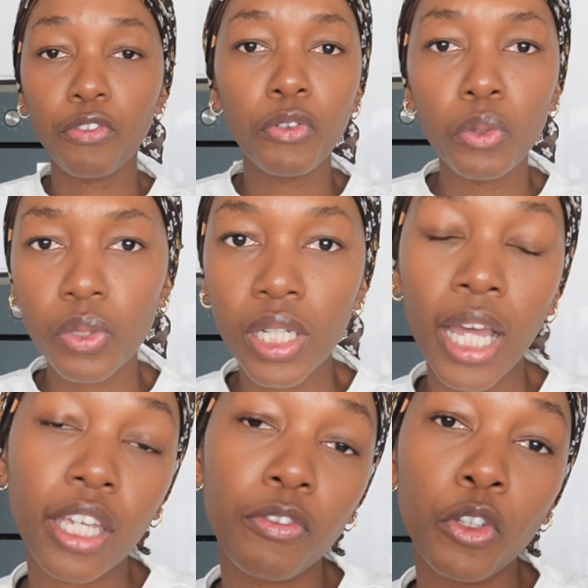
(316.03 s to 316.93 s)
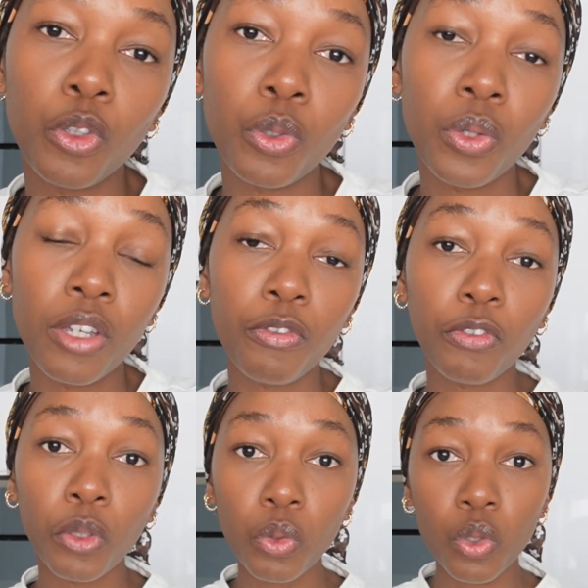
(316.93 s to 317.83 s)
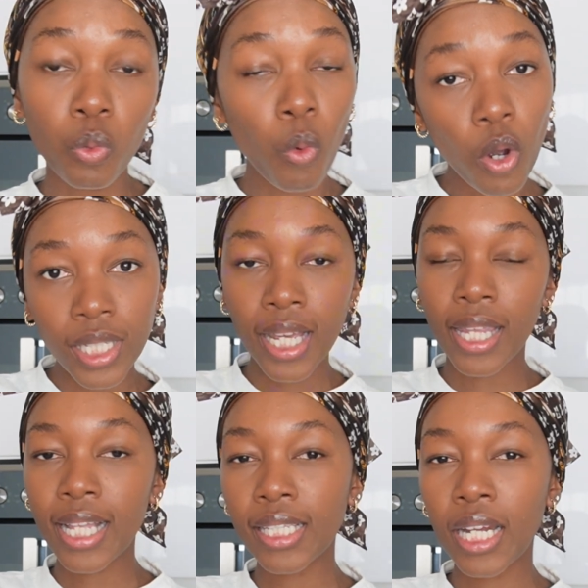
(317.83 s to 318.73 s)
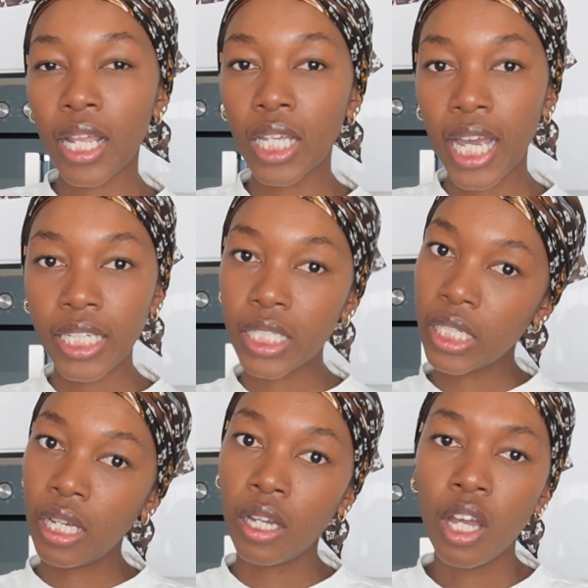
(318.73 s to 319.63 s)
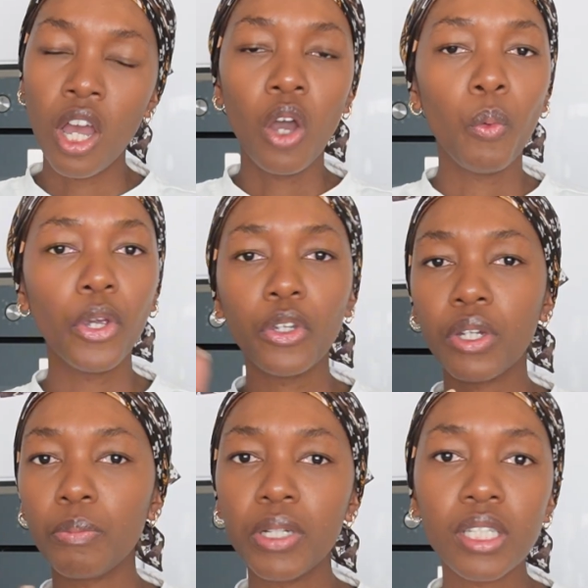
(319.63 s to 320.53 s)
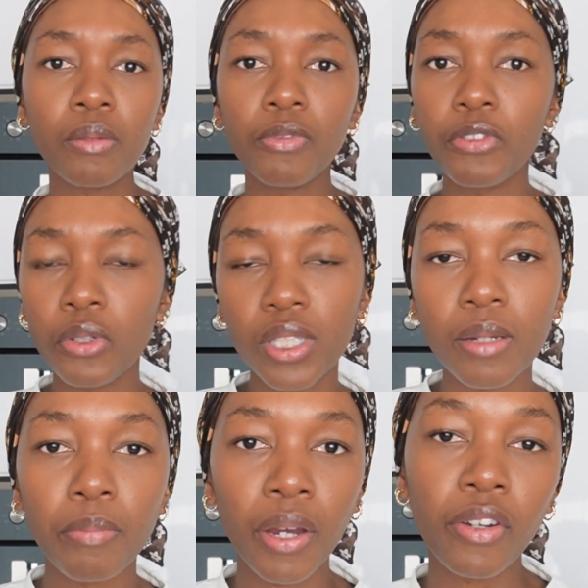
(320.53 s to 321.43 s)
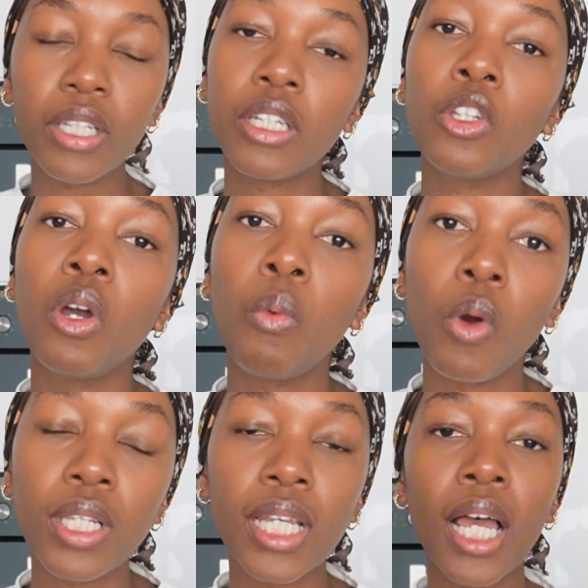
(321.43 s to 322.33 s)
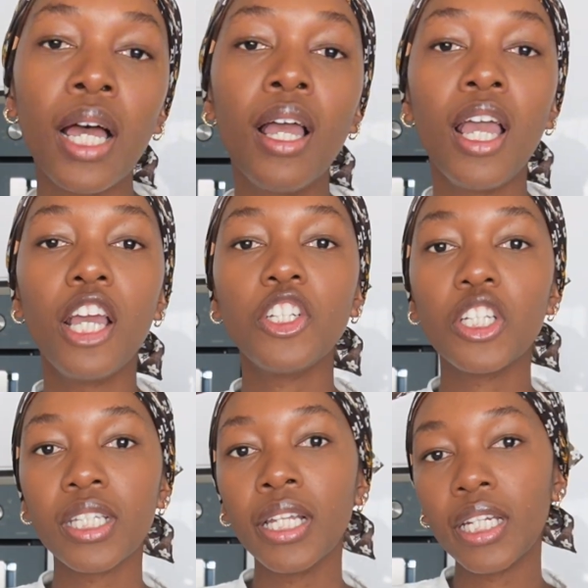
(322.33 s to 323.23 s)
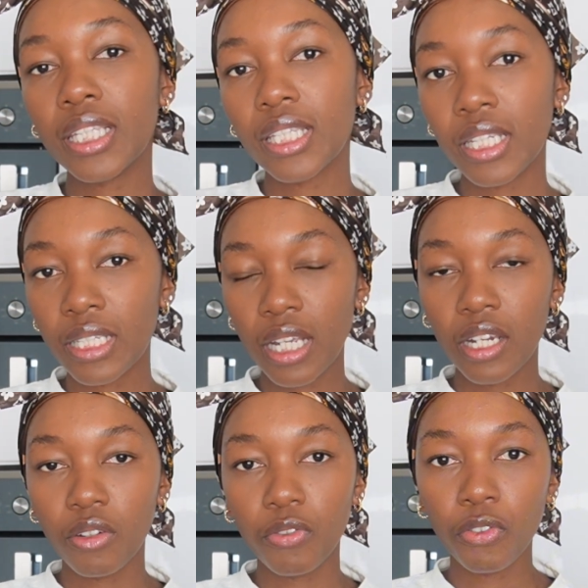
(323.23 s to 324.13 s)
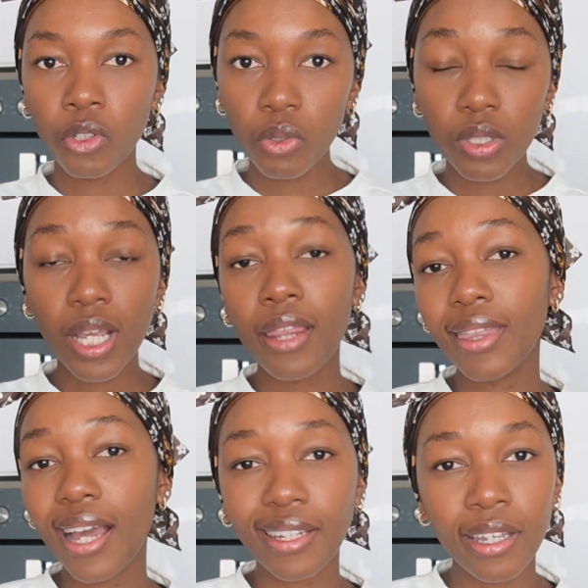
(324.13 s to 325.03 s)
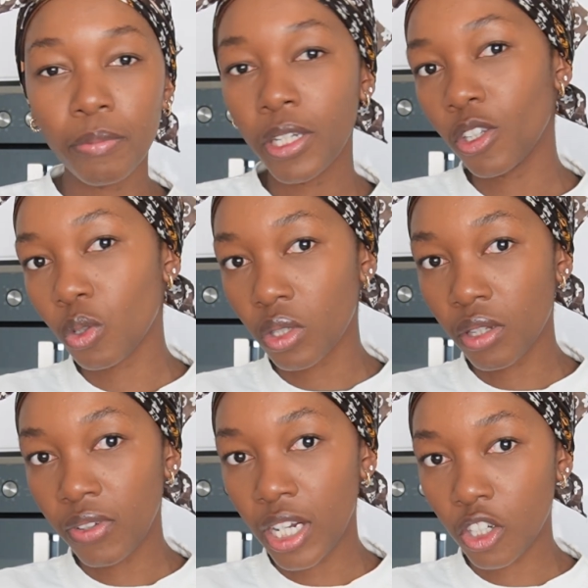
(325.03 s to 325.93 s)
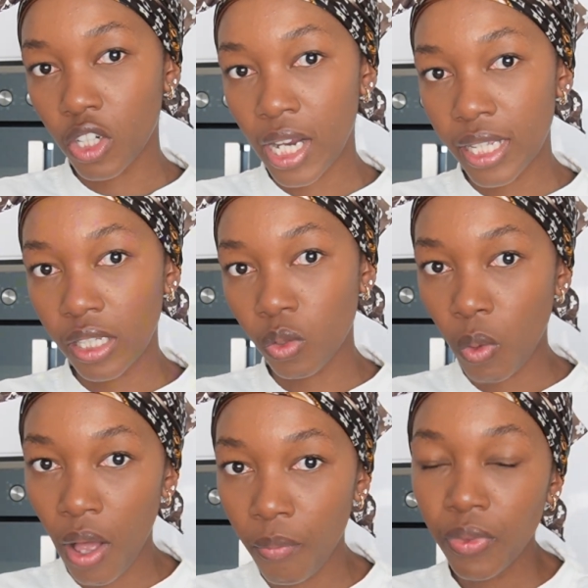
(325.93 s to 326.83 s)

Fruit, like if you do infused water, that's another idea where you can put some fruits and berries in your water and just let it sit and infuse, and that can be a source of electrolytes as well.